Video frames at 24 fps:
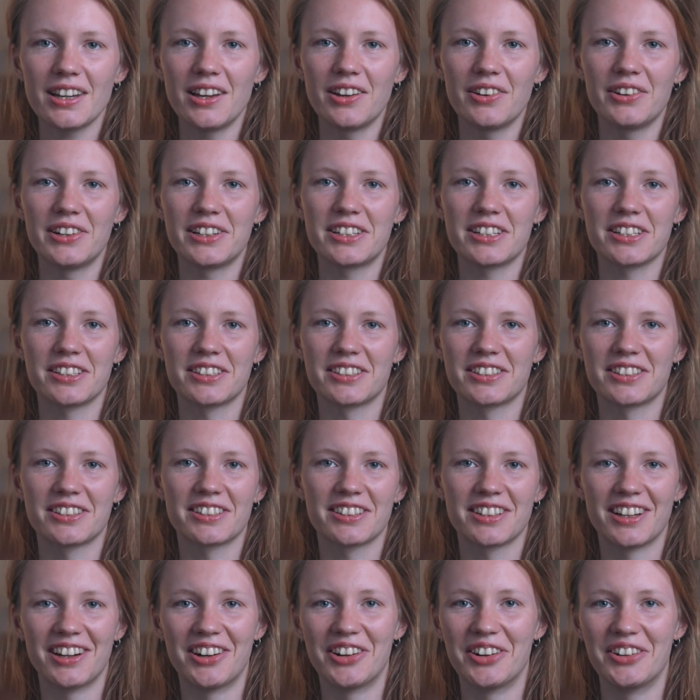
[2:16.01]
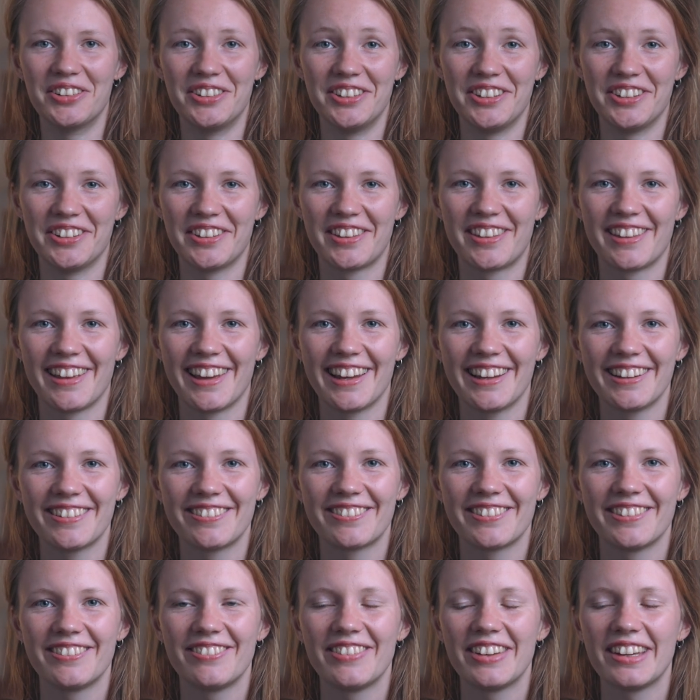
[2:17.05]
which is a whole new thing
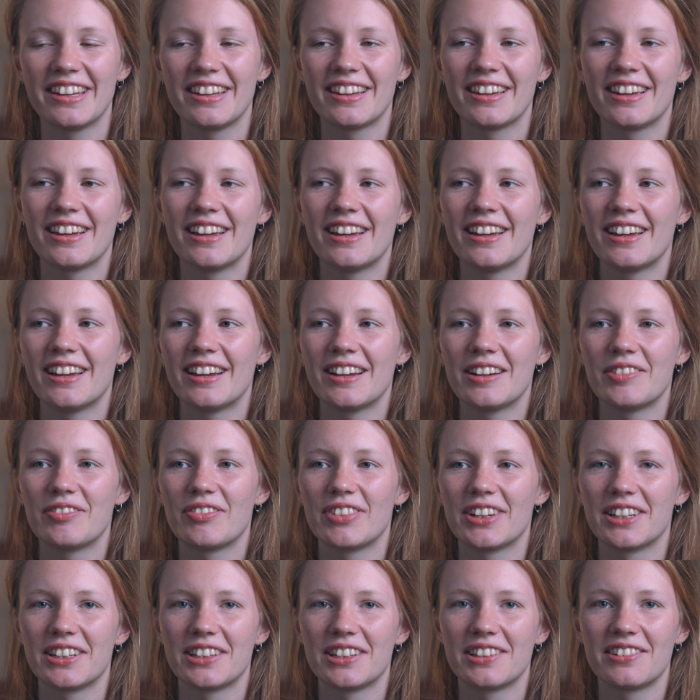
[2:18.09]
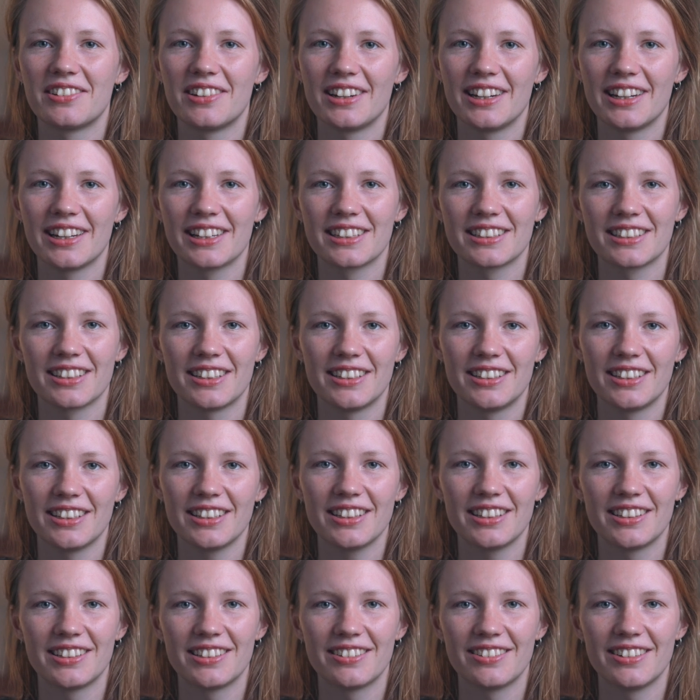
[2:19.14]
for me, but really
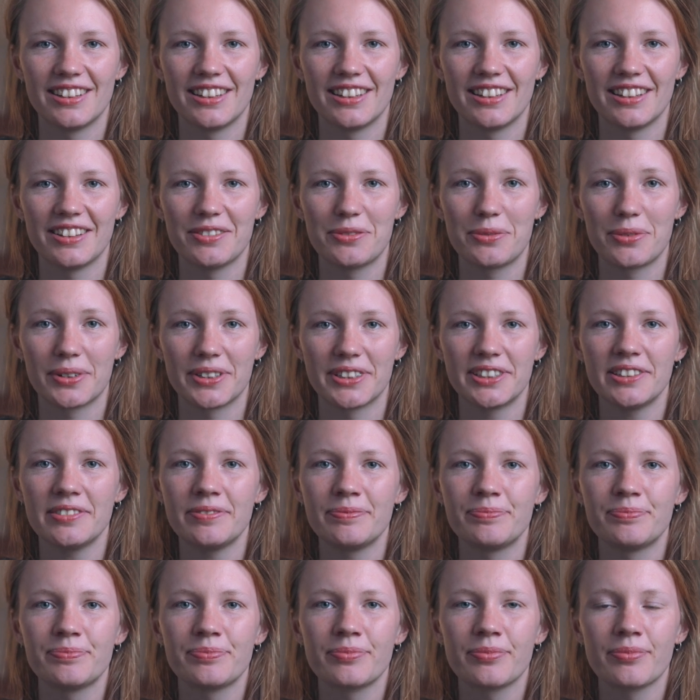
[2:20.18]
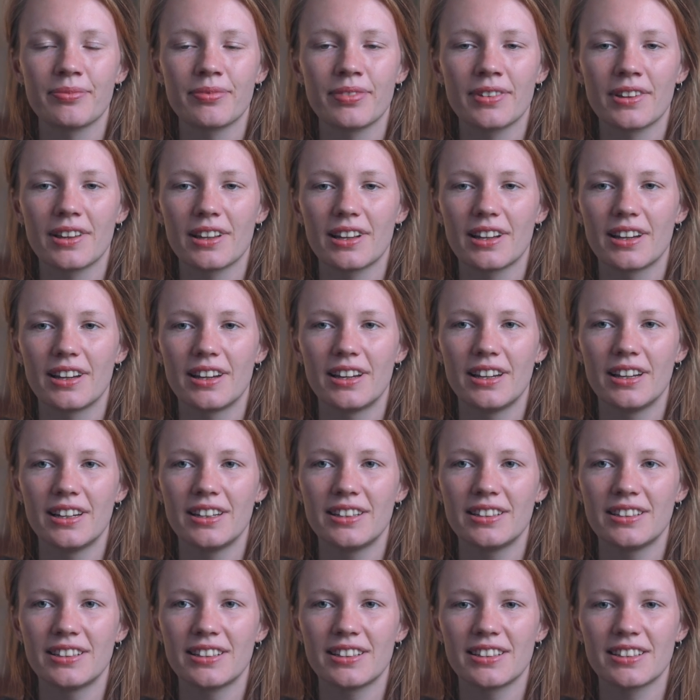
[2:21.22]
exciting and really fun.
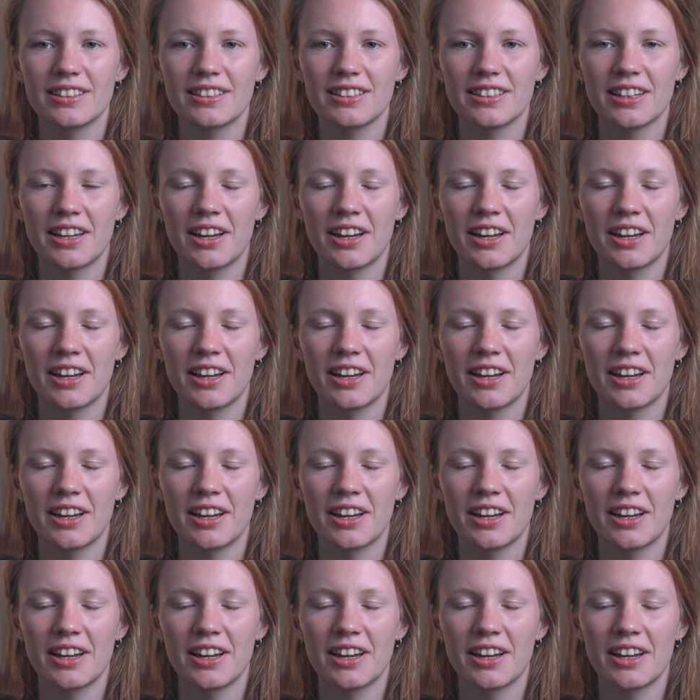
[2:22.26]
And